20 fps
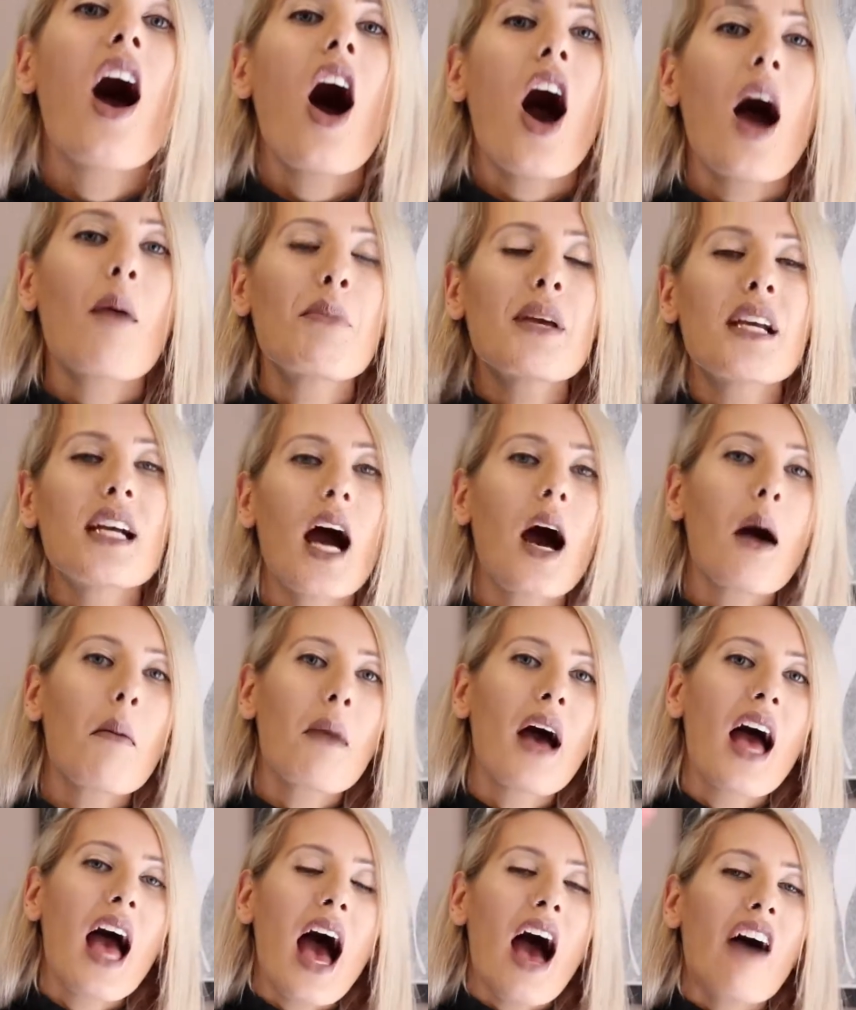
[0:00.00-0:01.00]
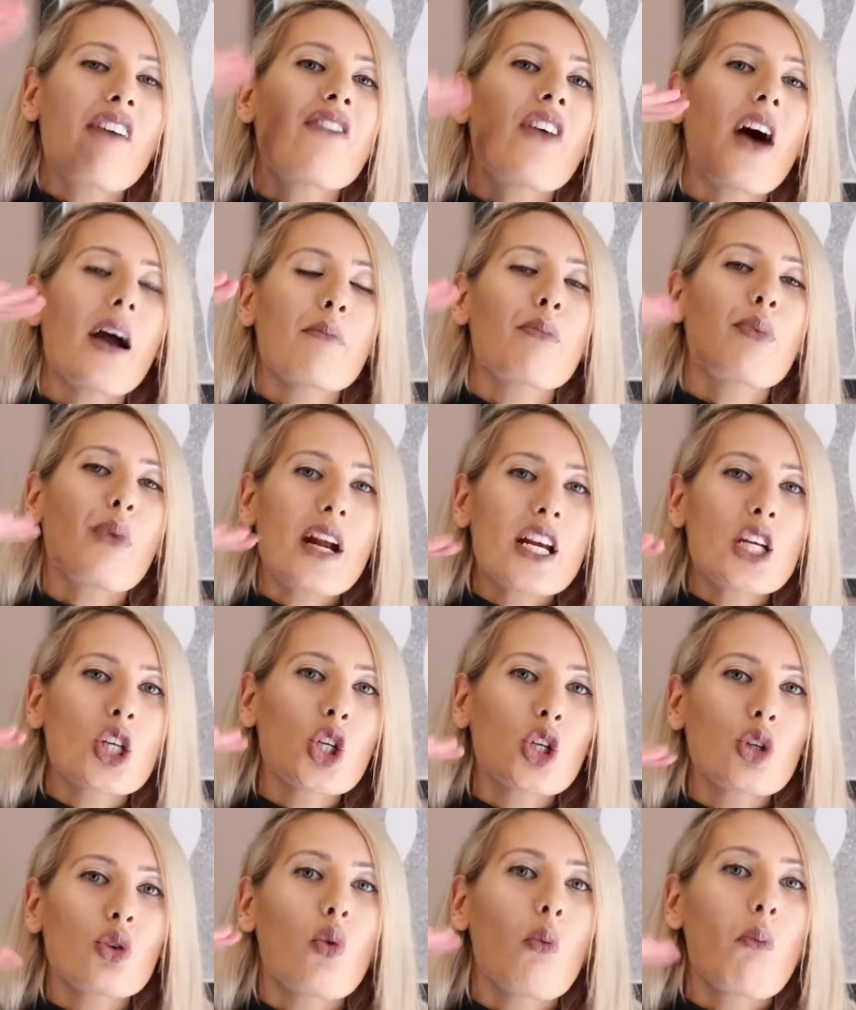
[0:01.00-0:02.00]
I become a
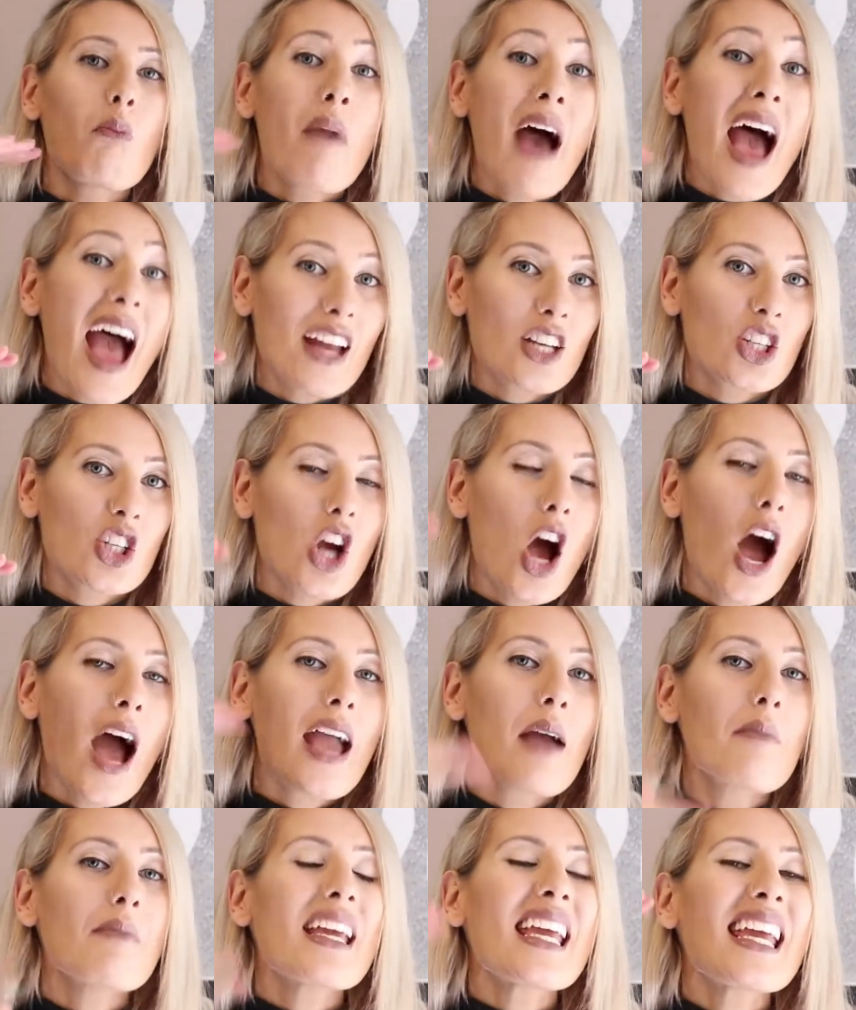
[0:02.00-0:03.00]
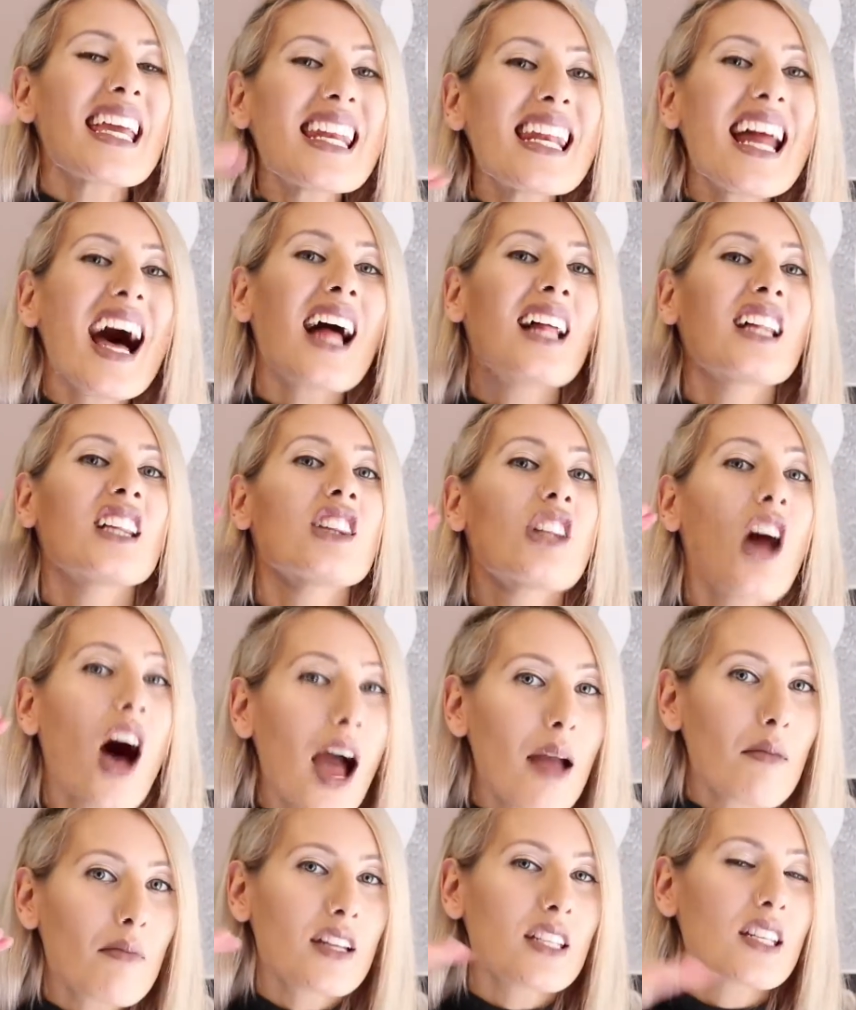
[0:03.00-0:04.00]
vibrational match. I am in
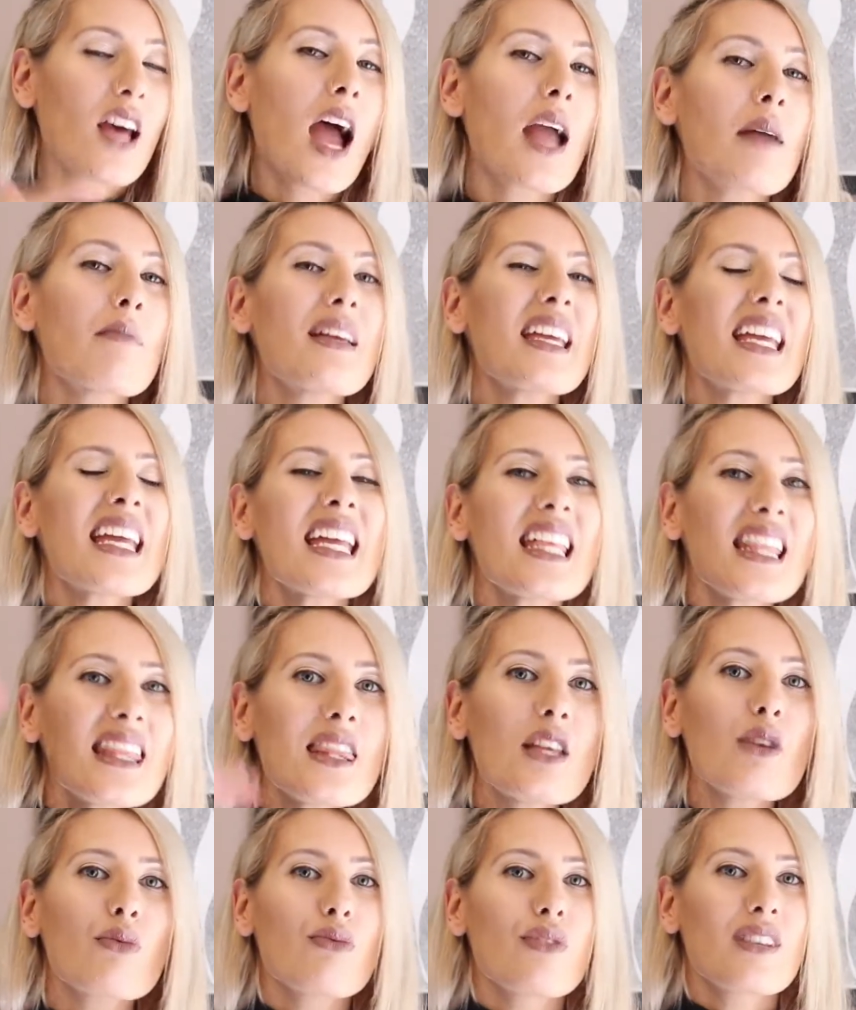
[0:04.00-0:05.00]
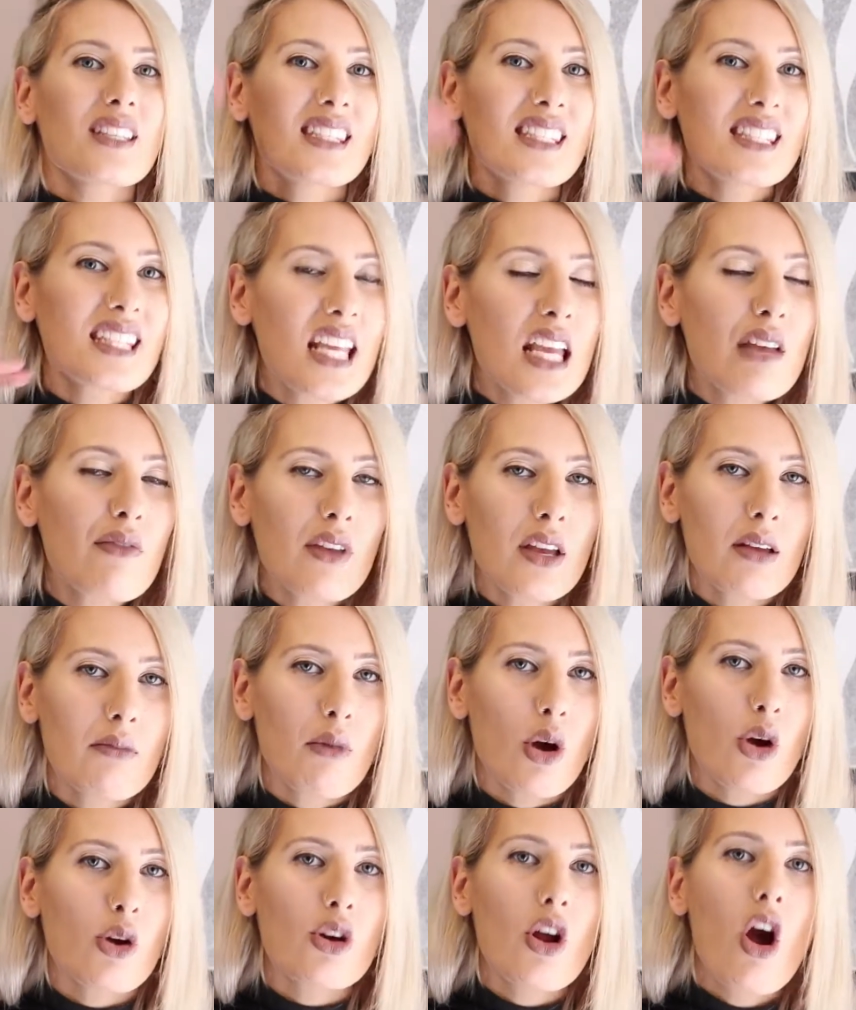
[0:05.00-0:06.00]
alignment. I am in the receiving
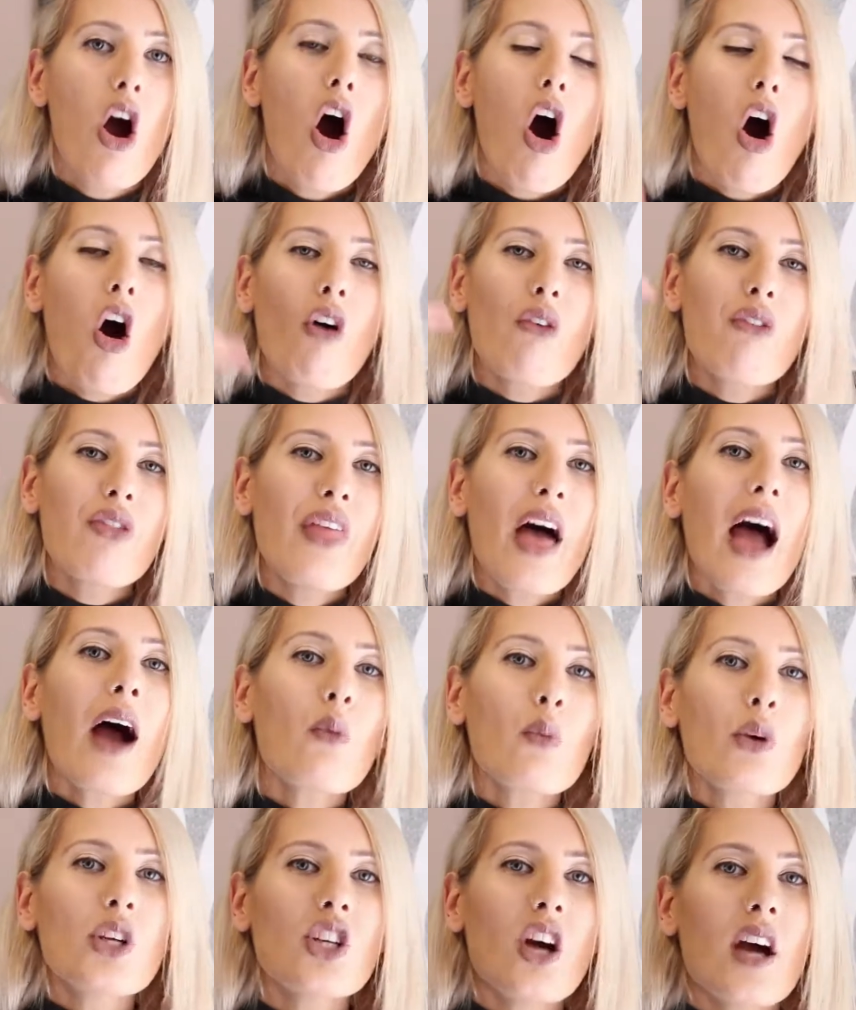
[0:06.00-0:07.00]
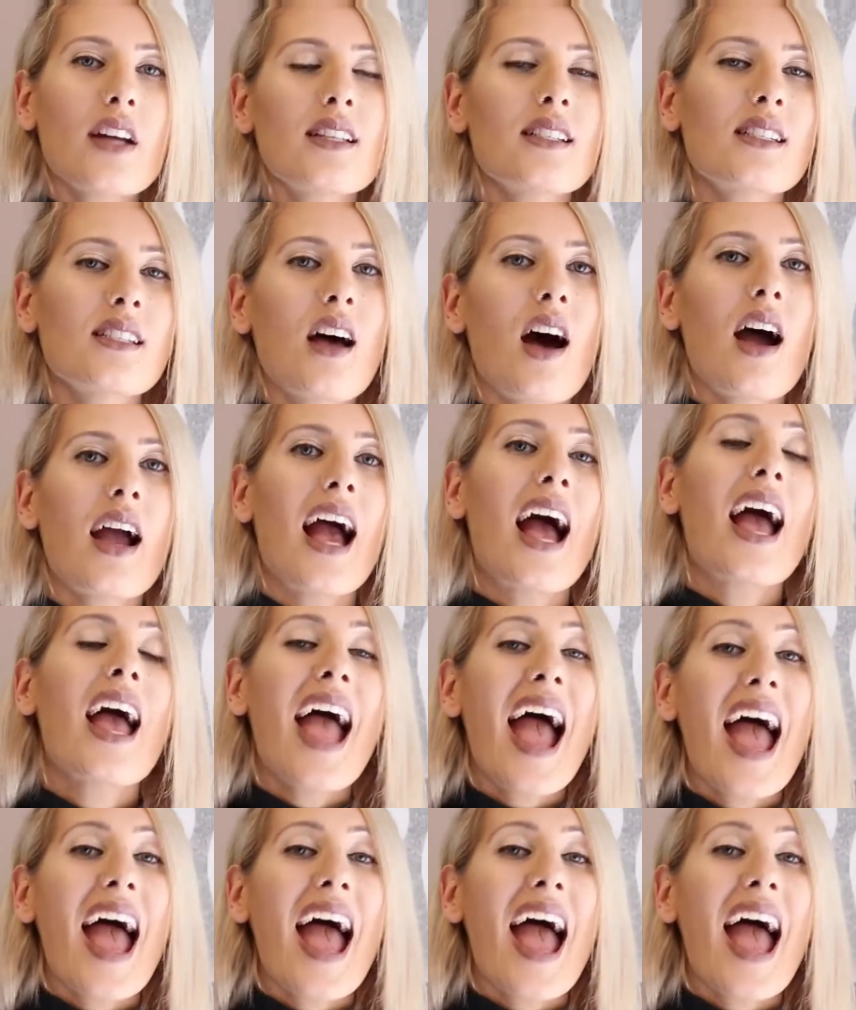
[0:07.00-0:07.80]
mode of that which I desire.